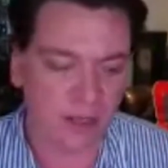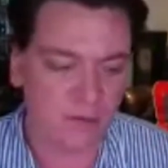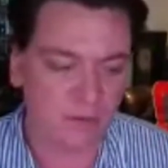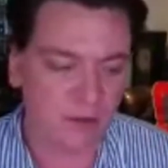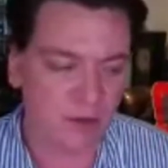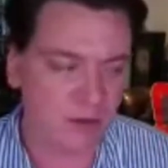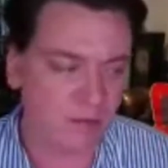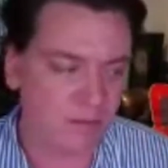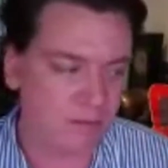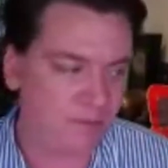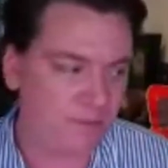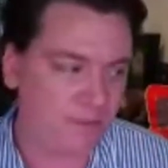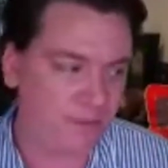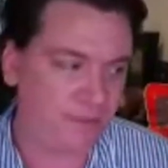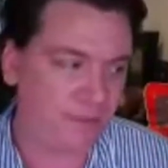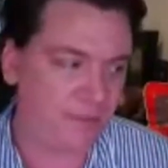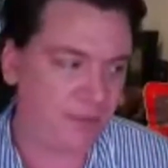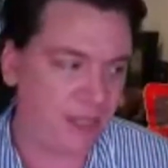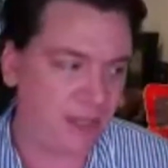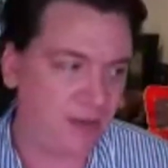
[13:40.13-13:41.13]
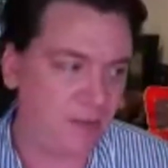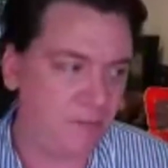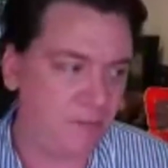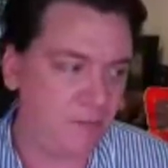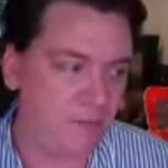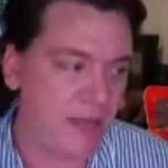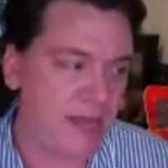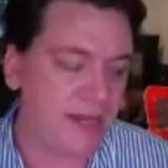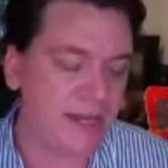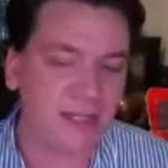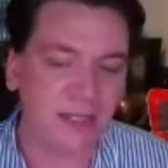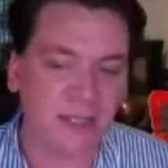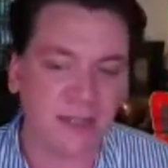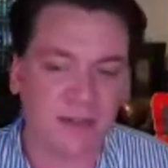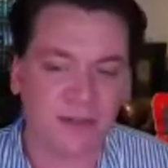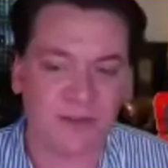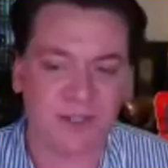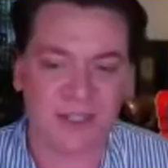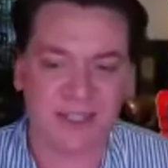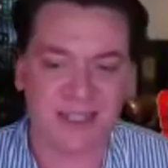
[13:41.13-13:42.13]
even
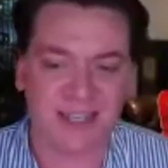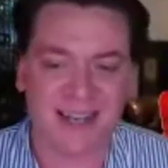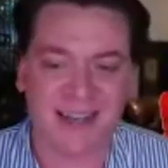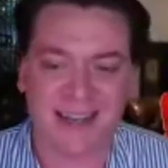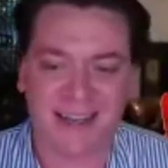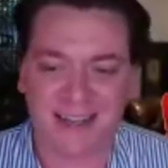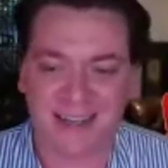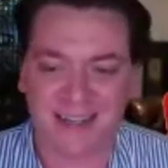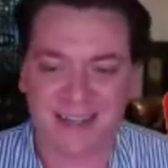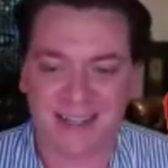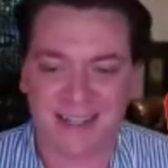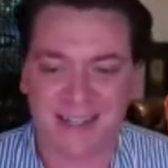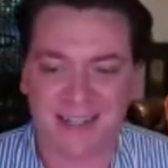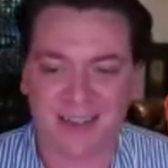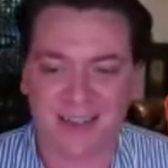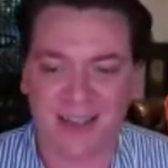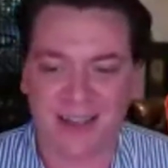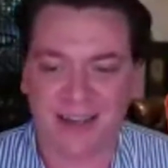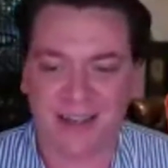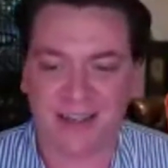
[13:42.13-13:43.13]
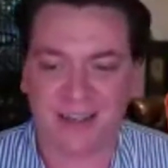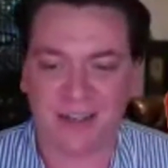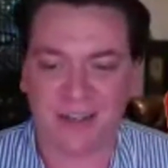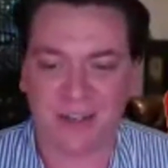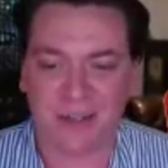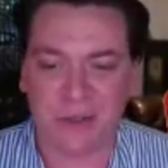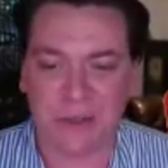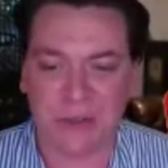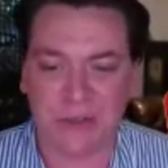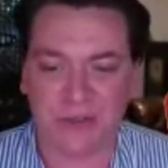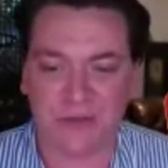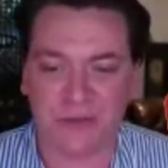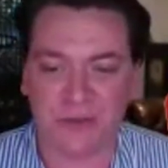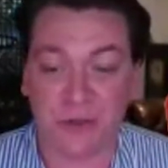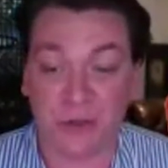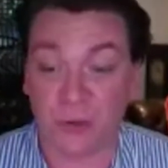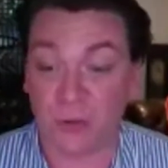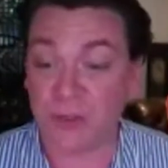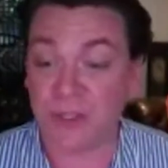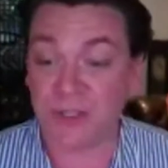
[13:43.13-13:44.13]
many secret societies like to
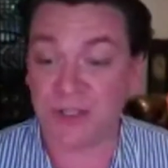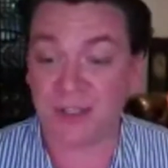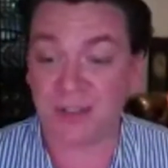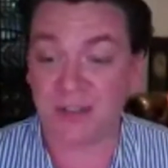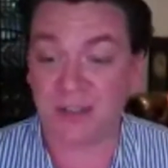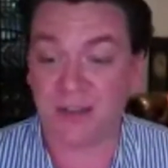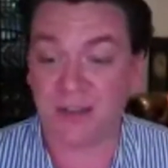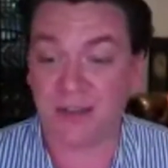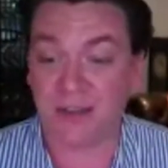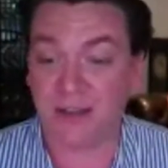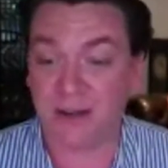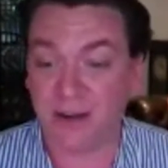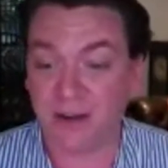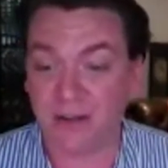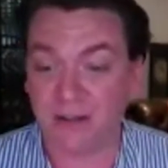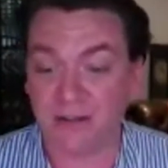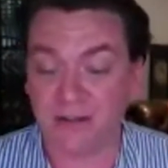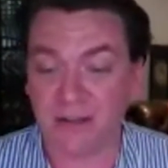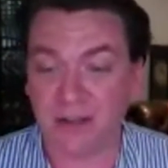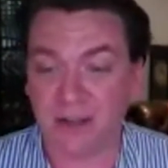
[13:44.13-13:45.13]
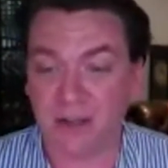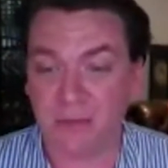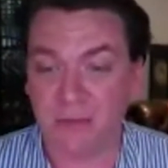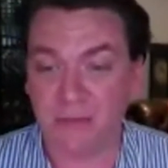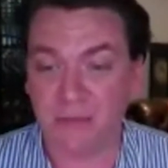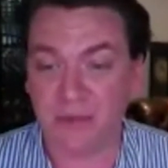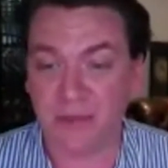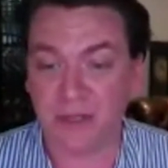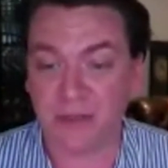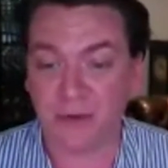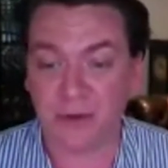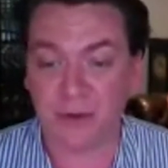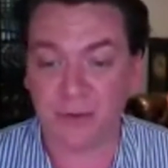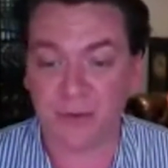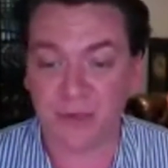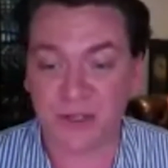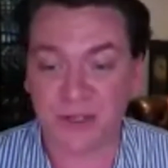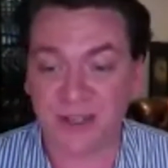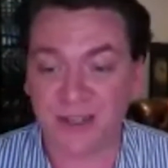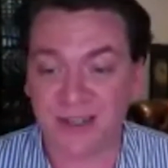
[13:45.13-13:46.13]
use jokes in their
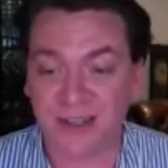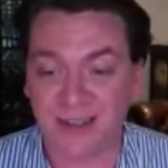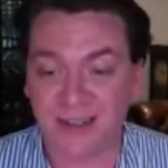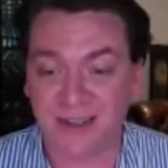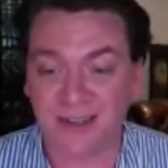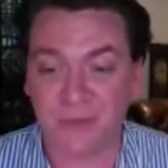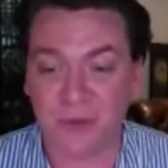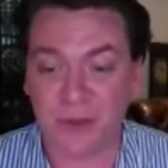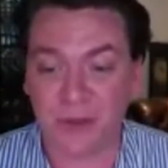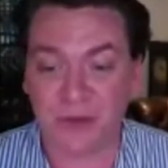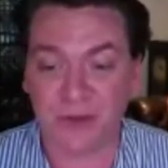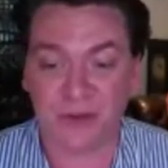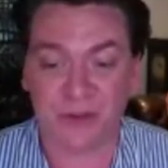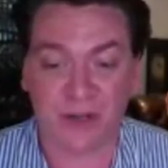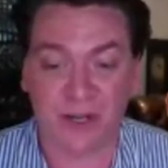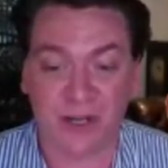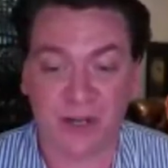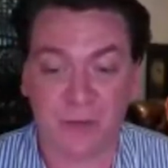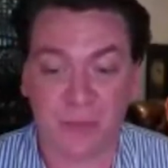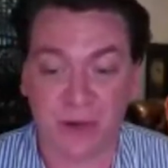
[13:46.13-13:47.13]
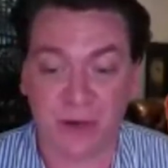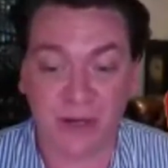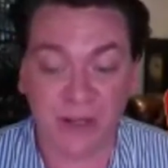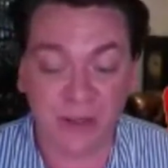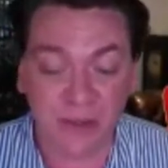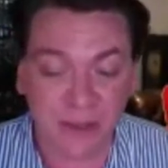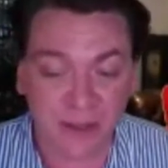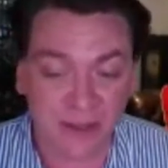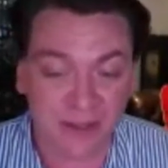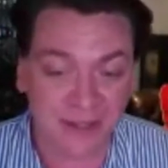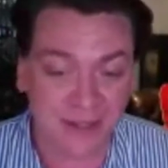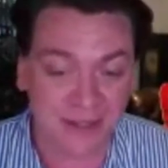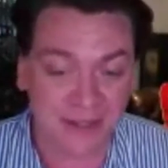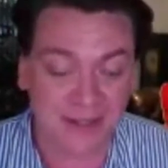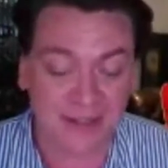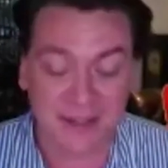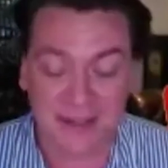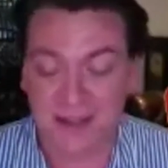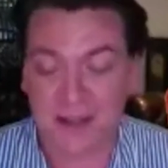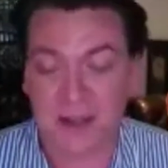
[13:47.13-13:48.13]
encryption and when they're trying to bury
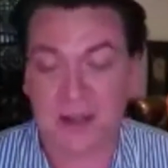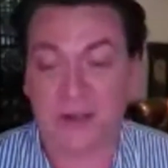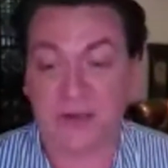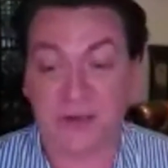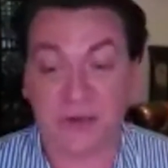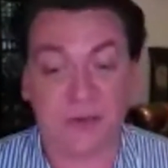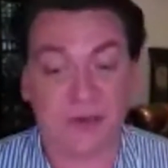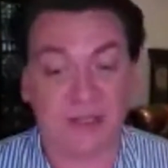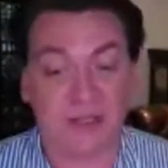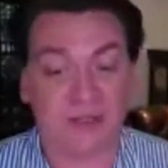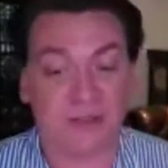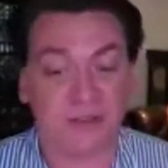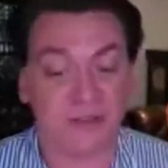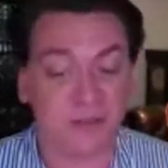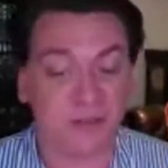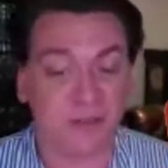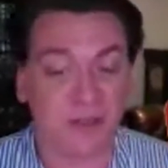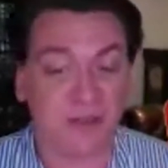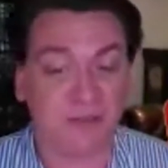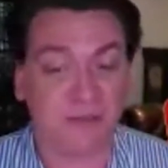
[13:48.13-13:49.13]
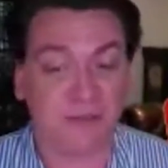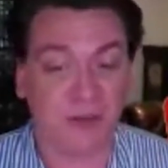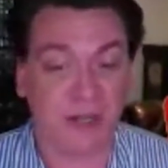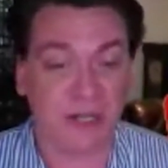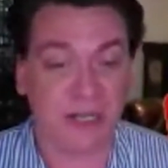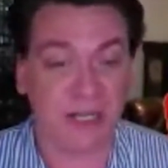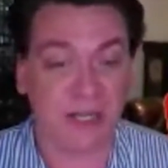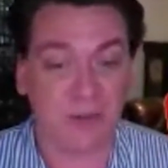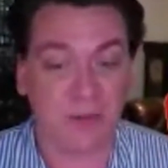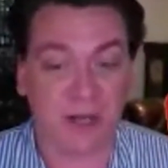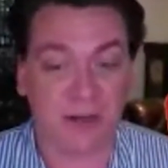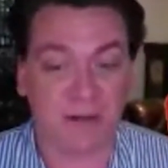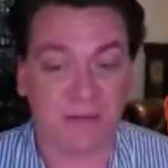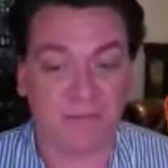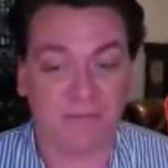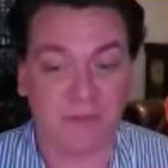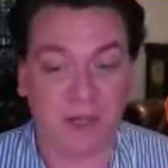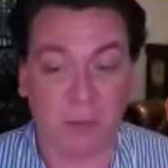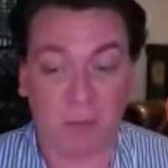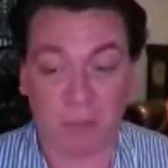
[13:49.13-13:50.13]
things. And I do think there's something
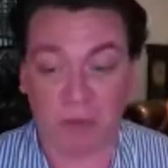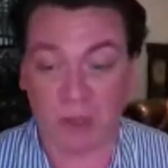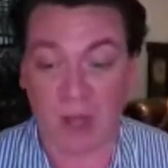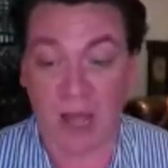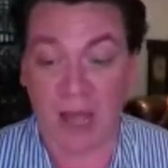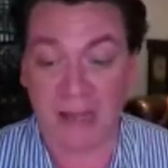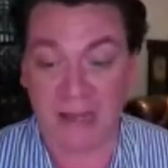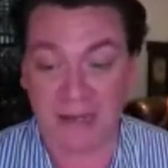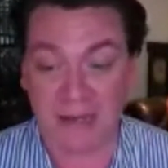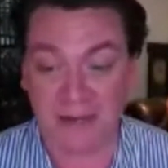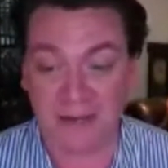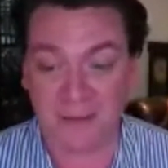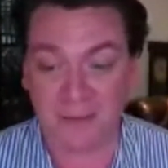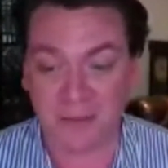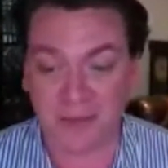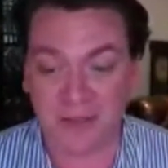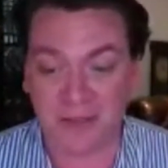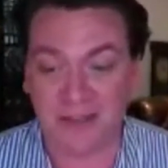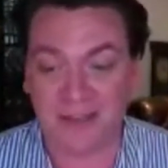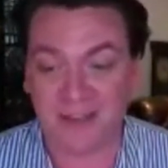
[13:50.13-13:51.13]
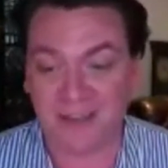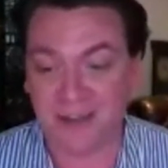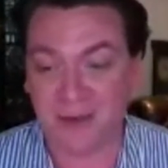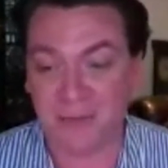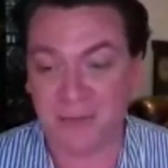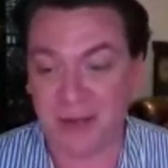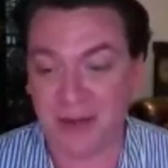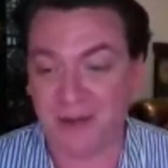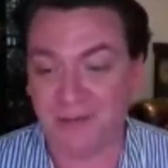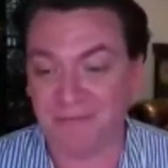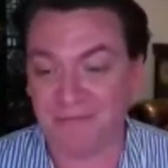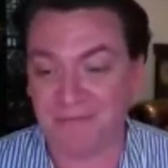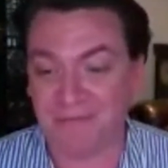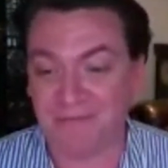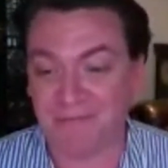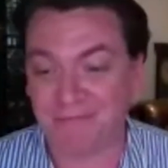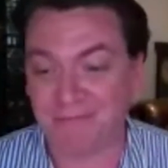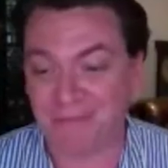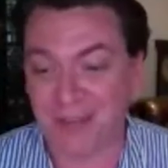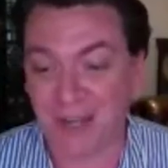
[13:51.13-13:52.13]
funny about a blind
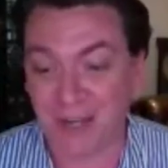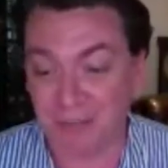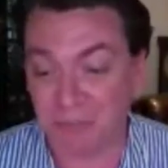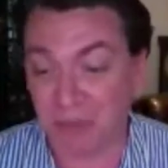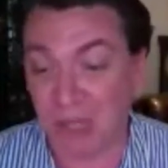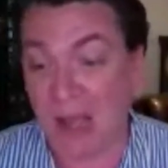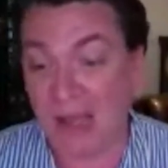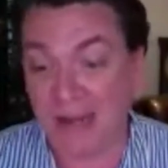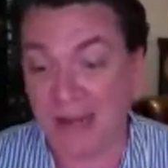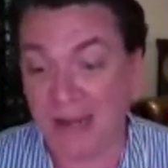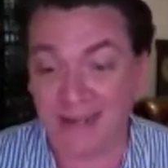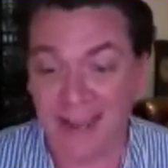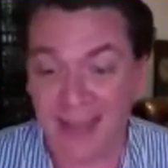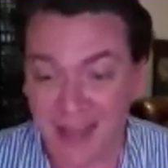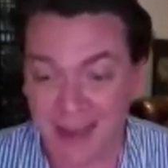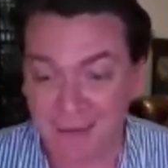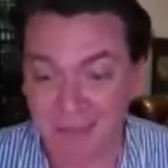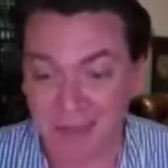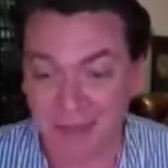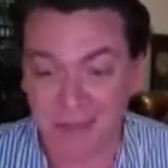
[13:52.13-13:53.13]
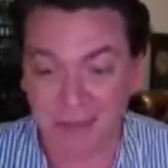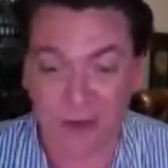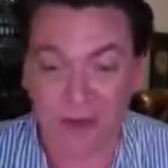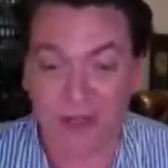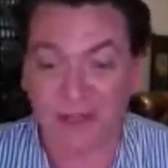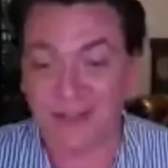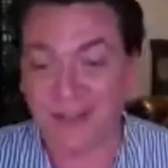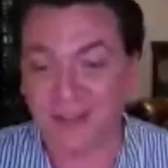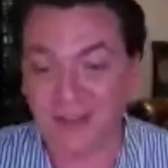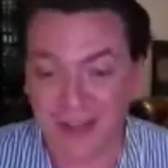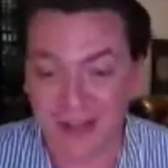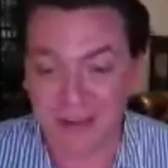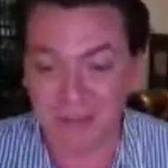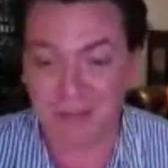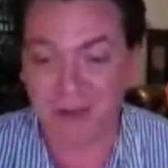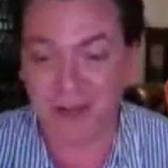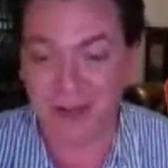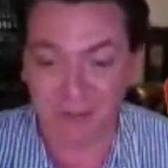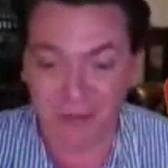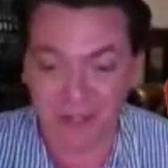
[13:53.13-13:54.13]
guy being brought to
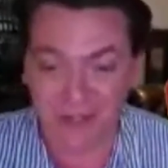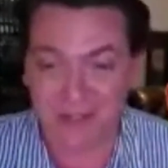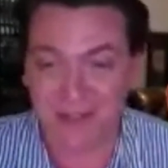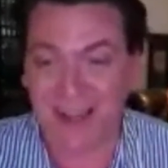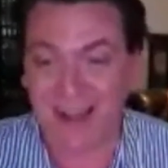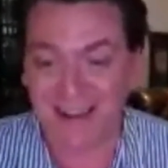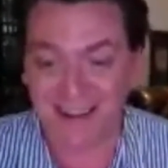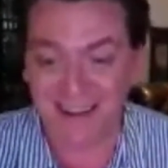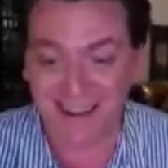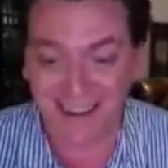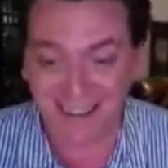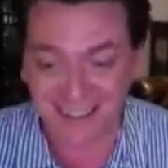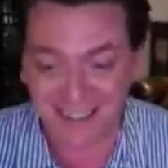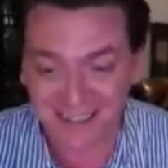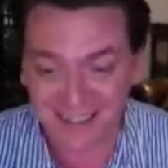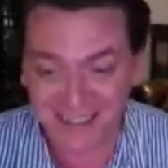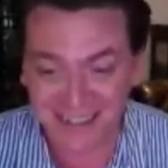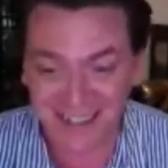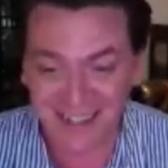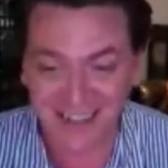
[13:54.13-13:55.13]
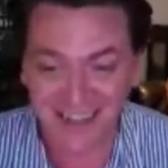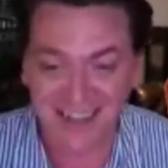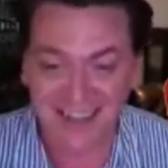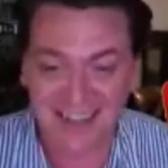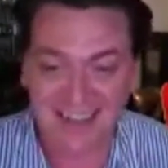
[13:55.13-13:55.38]
light by a bunch of eye doctors.